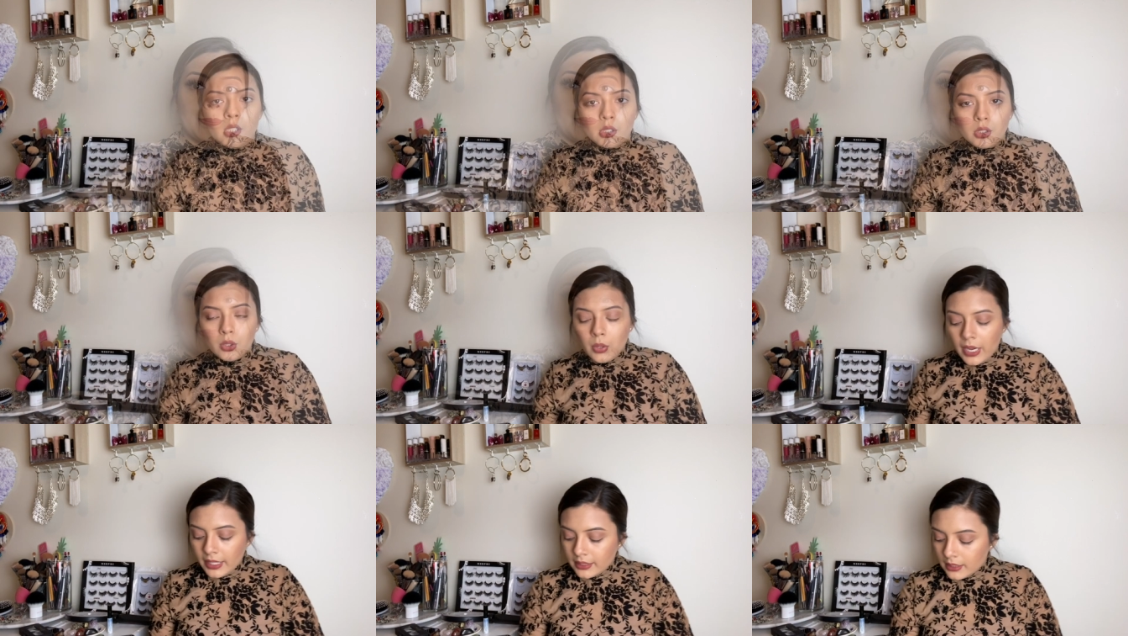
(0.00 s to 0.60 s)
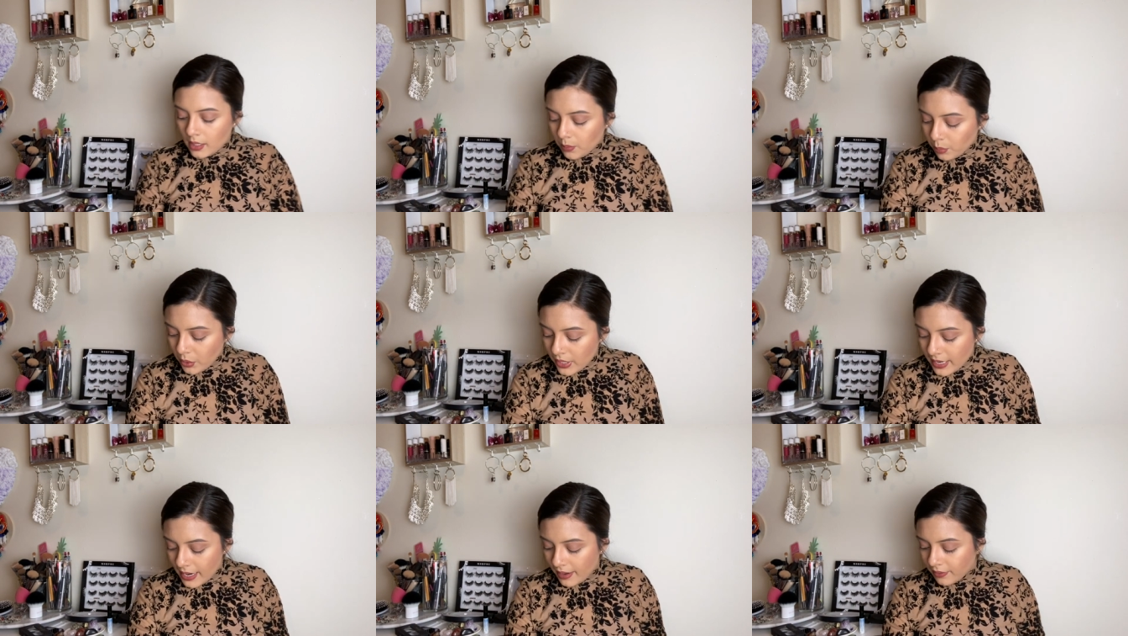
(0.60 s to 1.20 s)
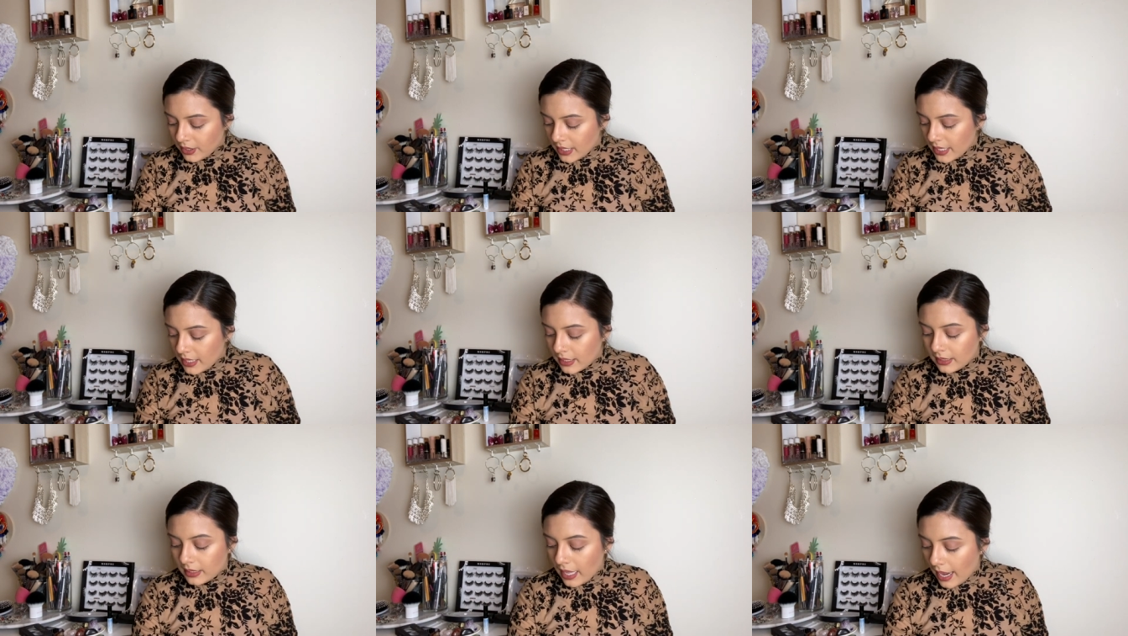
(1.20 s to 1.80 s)
So next up we have
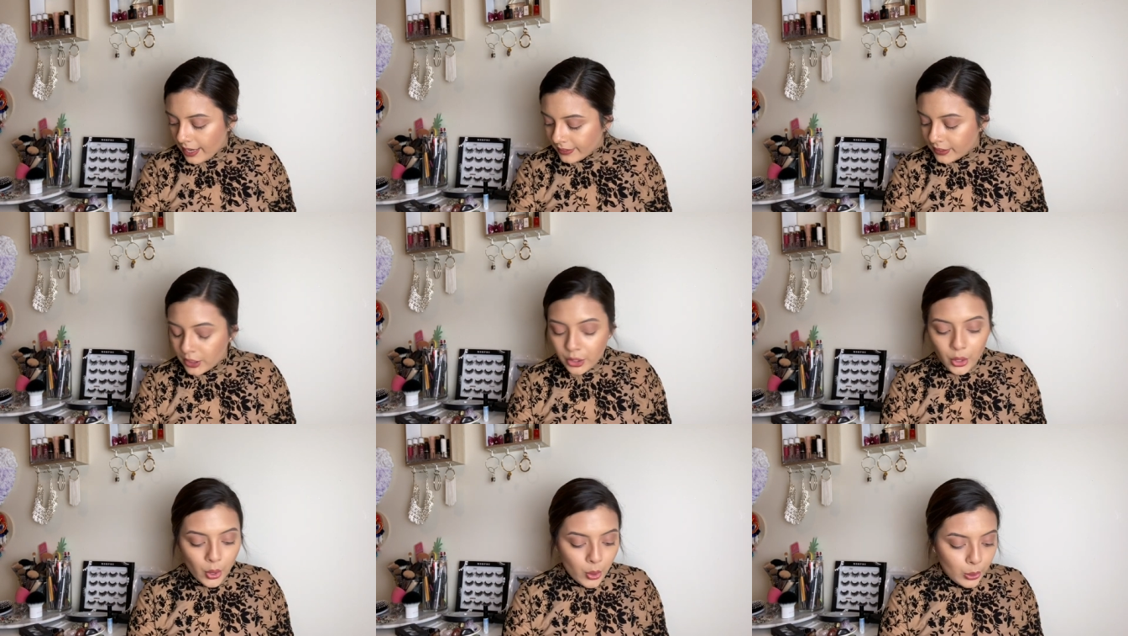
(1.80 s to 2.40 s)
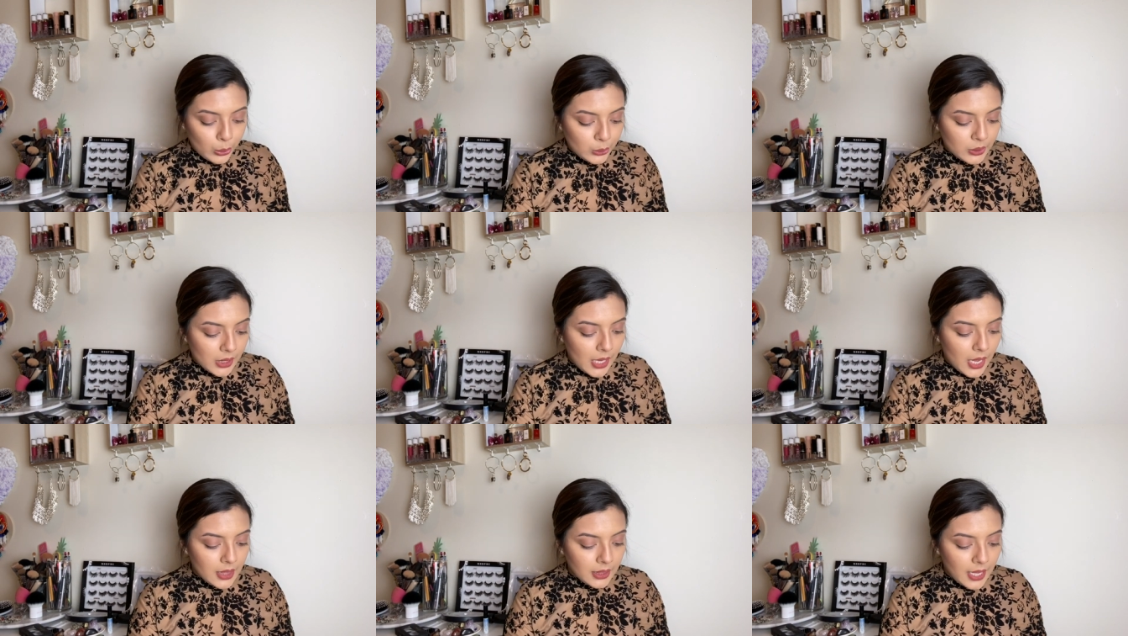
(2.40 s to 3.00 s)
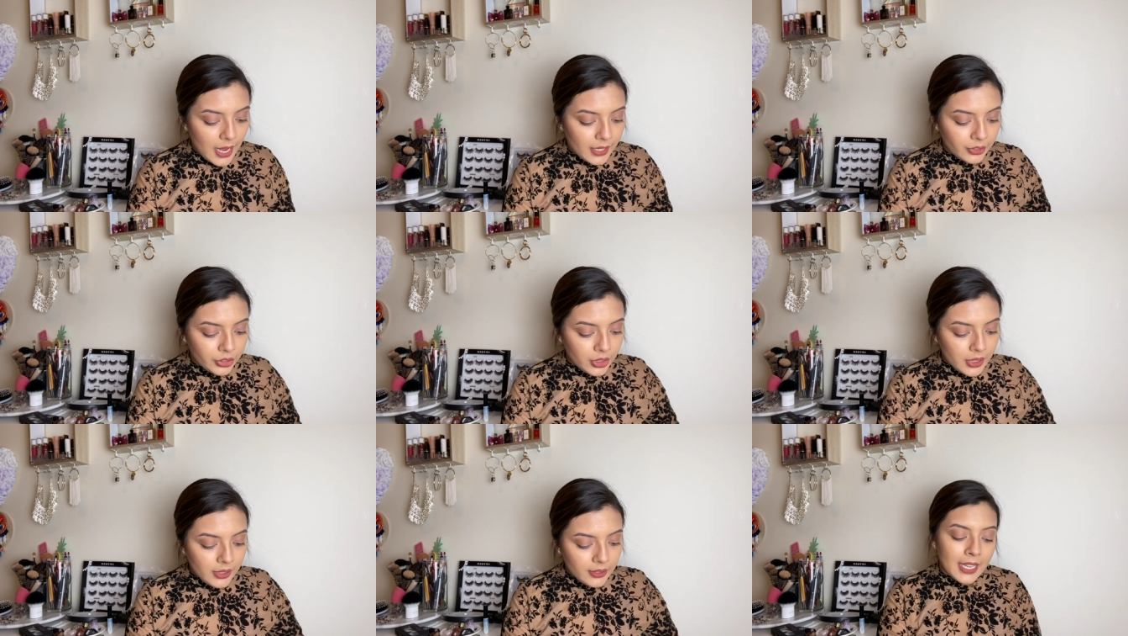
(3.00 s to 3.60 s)
the LASGOOS
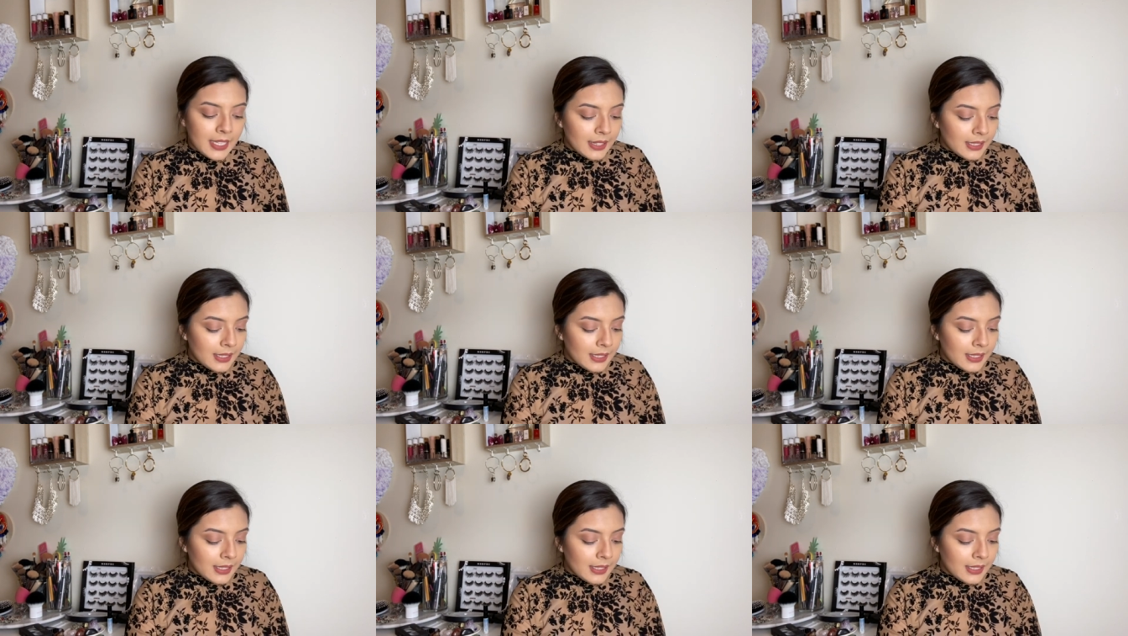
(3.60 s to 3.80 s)
lashes.